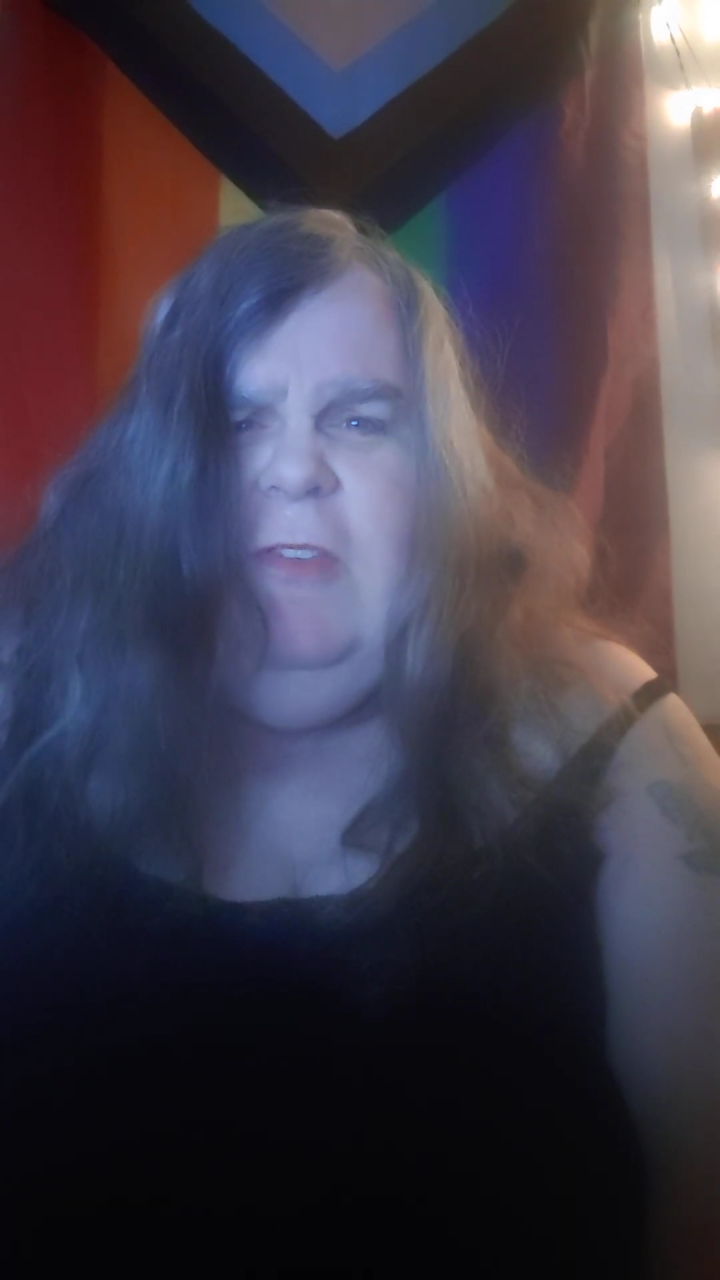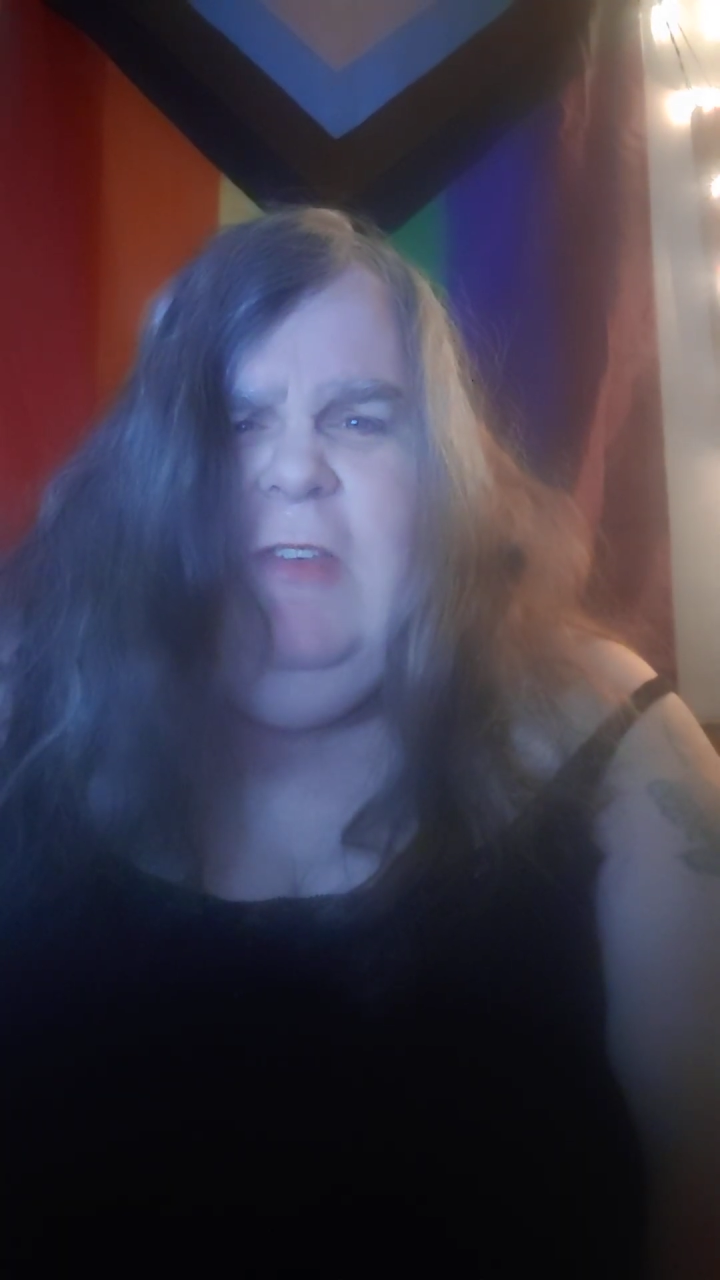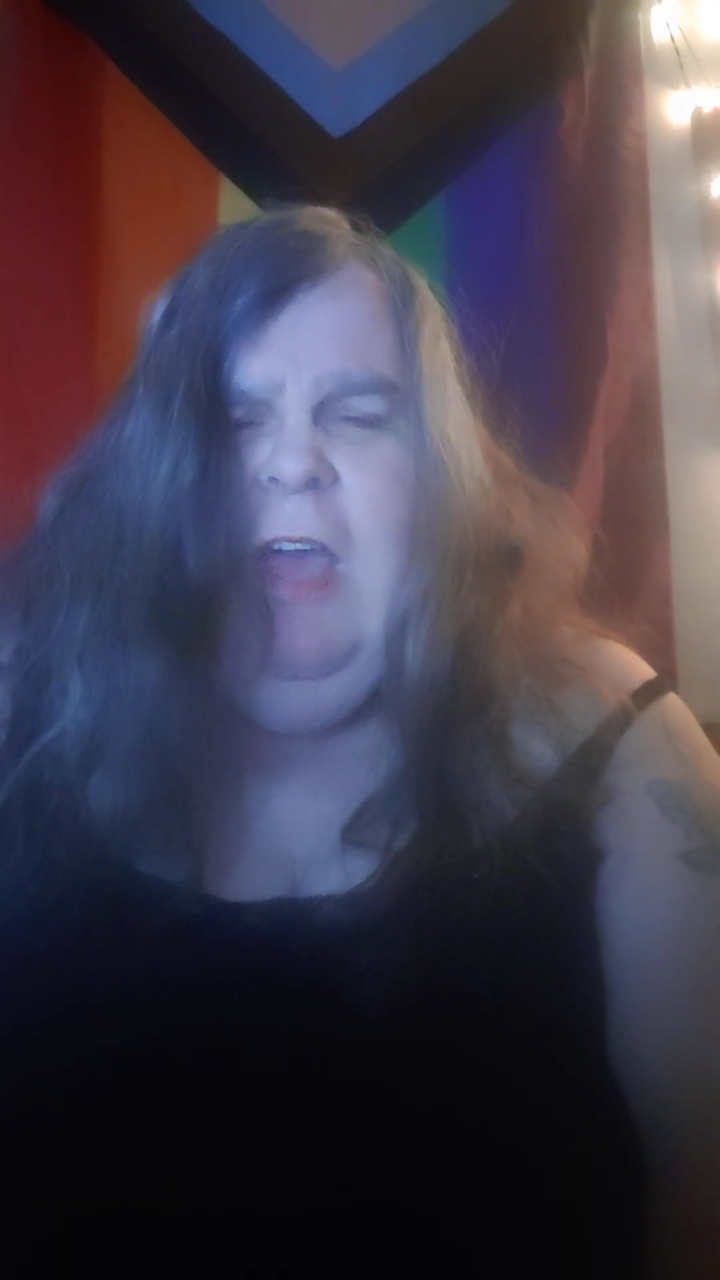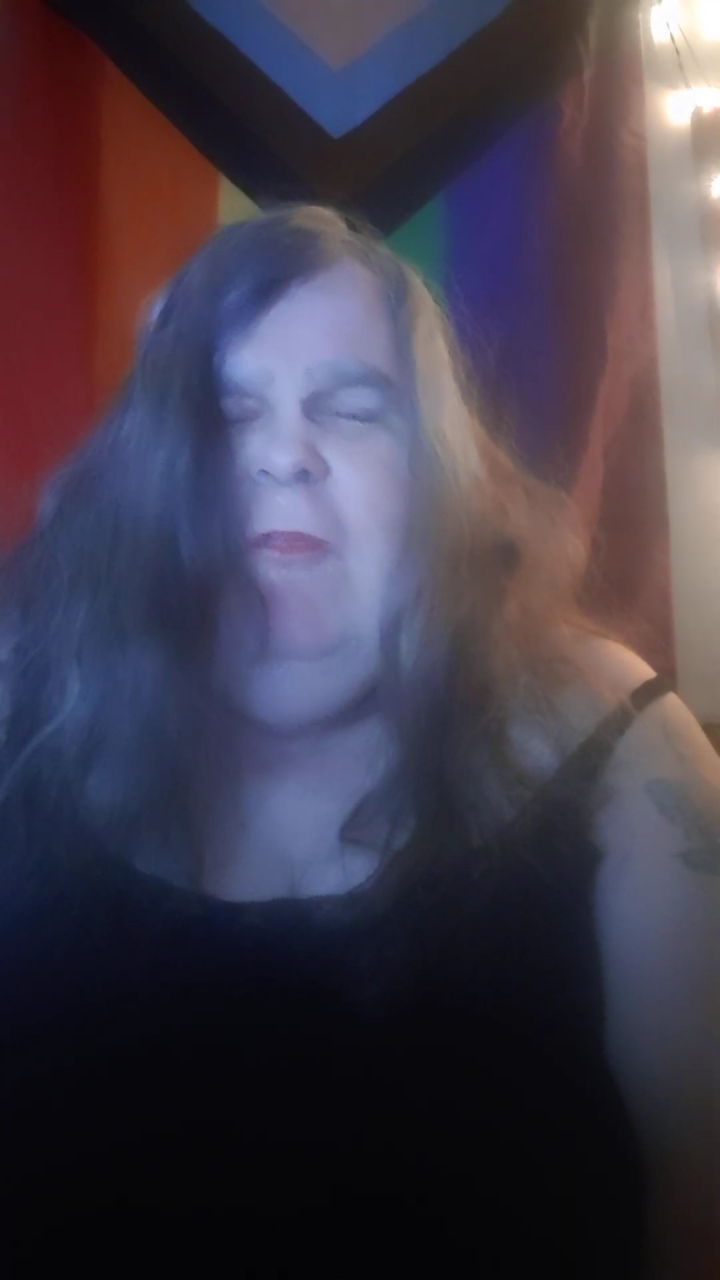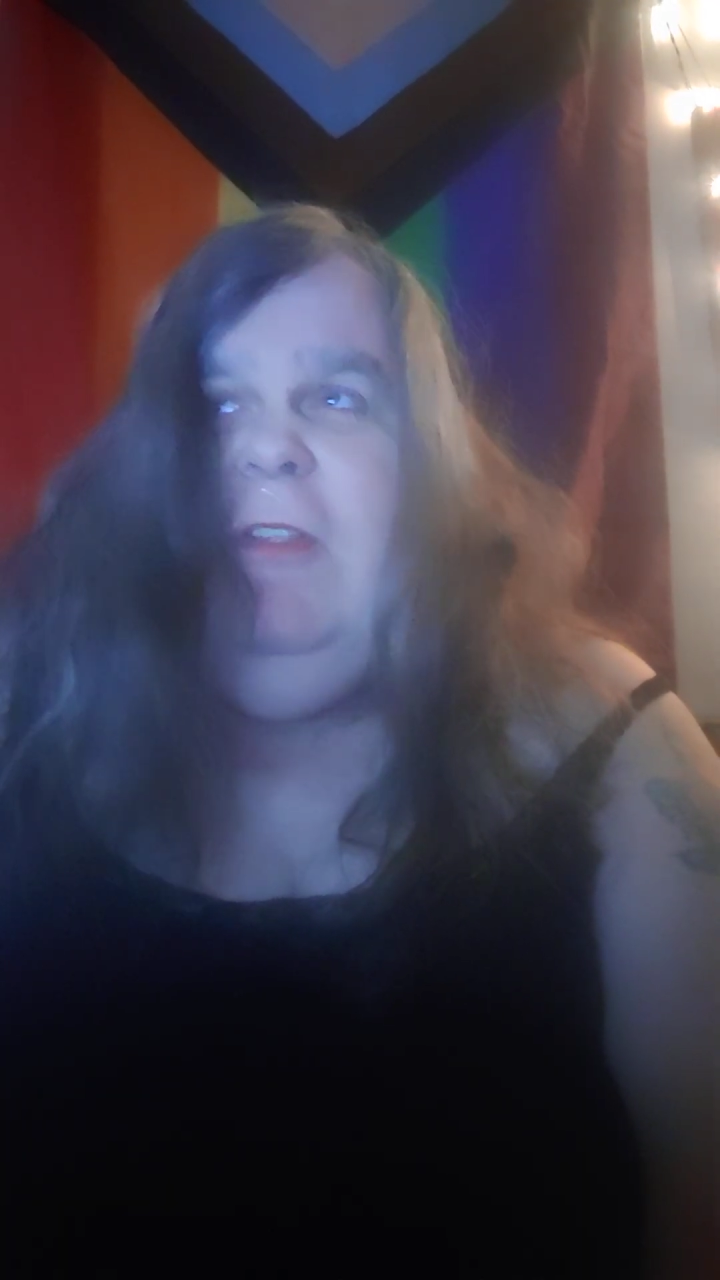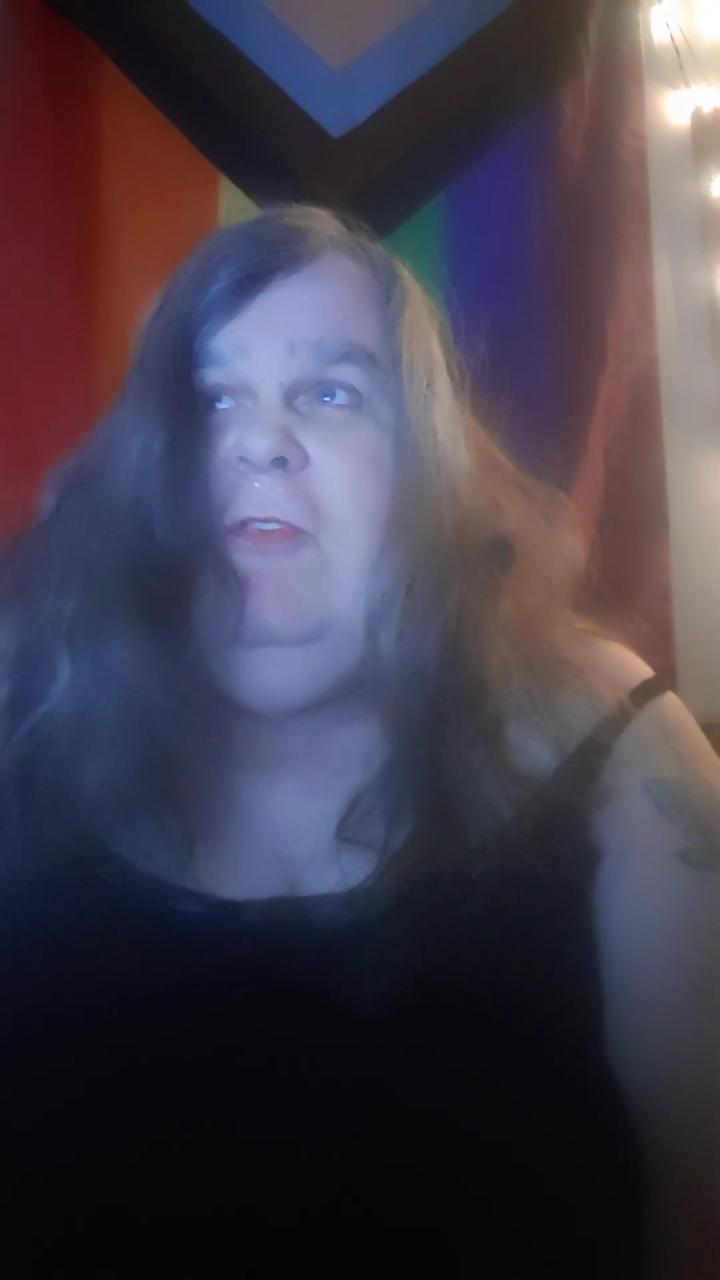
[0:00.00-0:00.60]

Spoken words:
He's kind of an